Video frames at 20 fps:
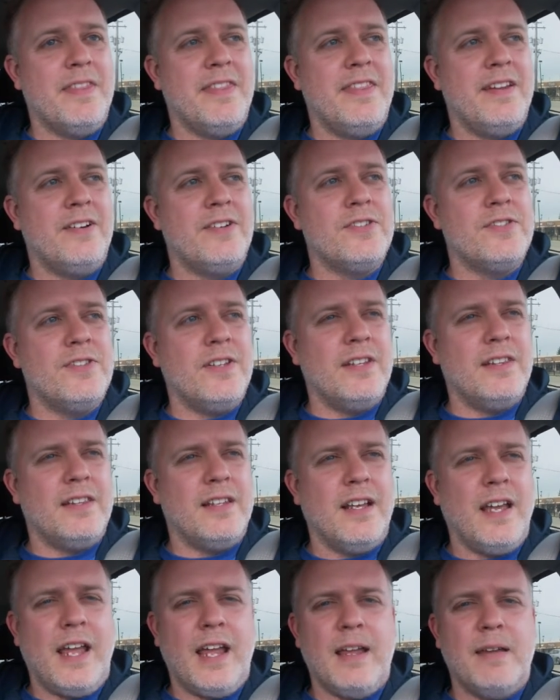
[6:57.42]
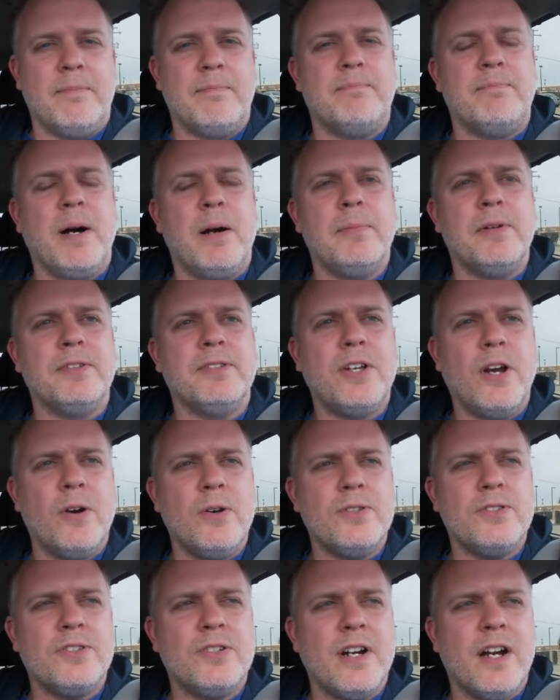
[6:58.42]
There's a bubble
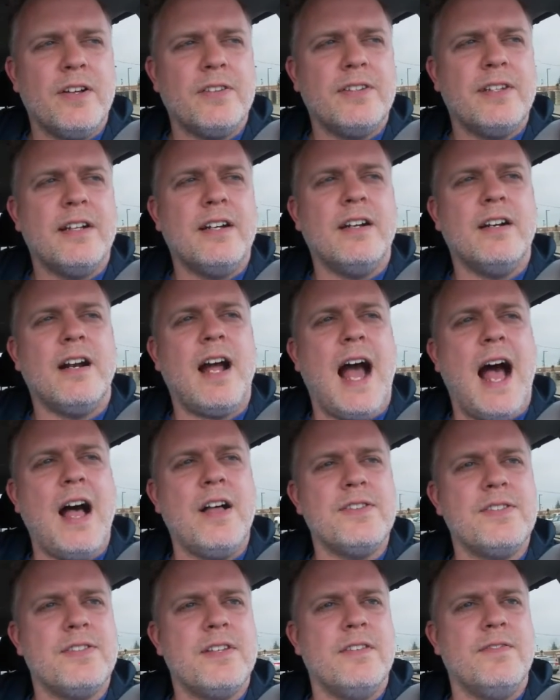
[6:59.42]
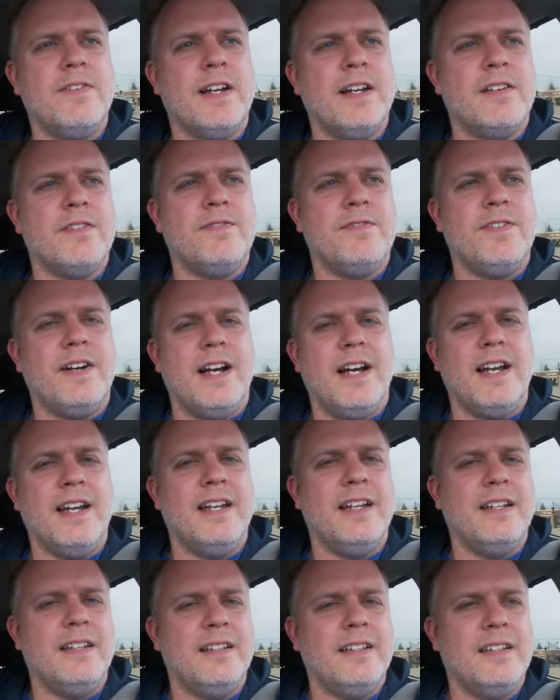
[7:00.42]
toaster out there. I'll see if I can
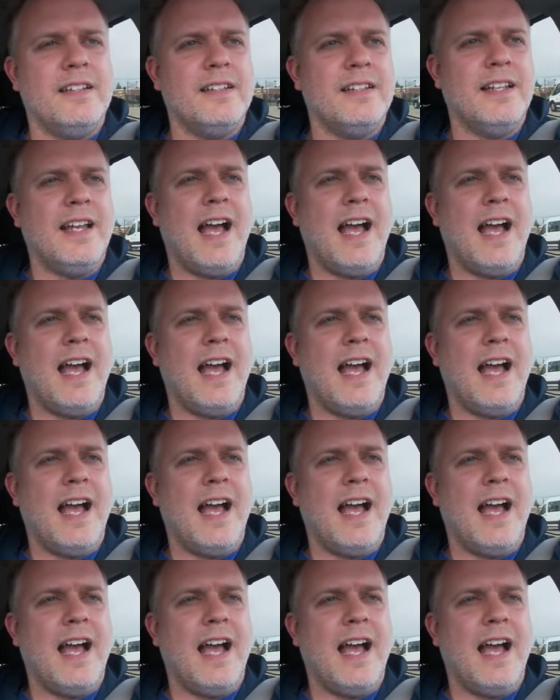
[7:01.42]
find